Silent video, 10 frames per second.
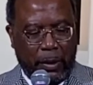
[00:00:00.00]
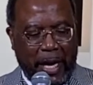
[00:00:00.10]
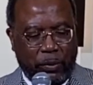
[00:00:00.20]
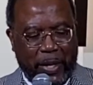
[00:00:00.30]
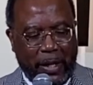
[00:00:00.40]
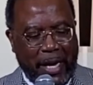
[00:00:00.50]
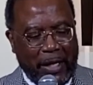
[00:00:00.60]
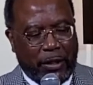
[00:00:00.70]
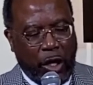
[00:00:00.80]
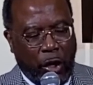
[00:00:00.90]
Yet we are
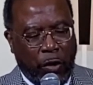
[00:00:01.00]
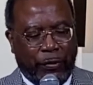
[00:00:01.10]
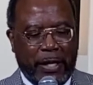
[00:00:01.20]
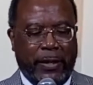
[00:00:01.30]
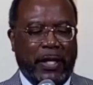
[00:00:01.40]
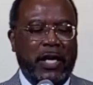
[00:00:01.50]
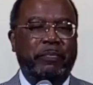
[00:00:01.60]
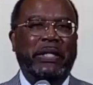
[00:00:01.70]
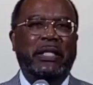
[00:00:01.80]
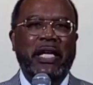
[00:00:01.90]
not told there that
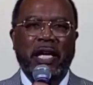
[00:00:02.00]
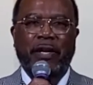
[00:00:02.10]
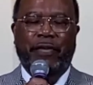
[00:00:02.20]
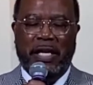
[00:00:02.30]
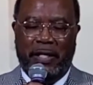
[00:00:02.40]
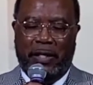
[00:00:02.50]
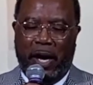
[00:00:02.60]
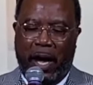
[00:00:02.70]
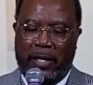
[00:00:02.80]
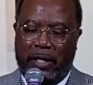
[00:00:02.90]
he believed in
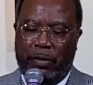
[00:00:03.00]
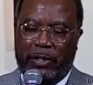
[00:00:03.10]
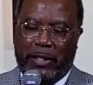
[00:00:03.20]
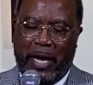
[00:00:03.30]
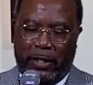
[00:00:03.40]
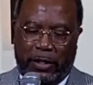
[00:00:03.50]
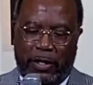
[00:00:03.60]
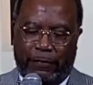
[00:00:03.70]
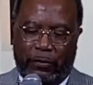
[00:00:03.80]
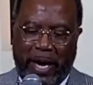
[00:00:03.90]
God and it was counted to
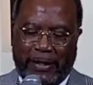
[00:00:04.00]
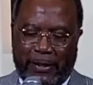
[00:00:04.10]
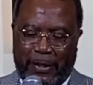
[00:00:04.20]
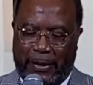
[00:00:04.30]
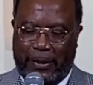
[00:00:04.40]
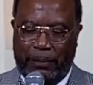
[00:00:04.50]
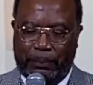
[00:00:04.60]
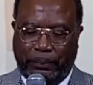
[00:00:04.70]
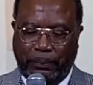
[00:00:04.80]
him for righteousness.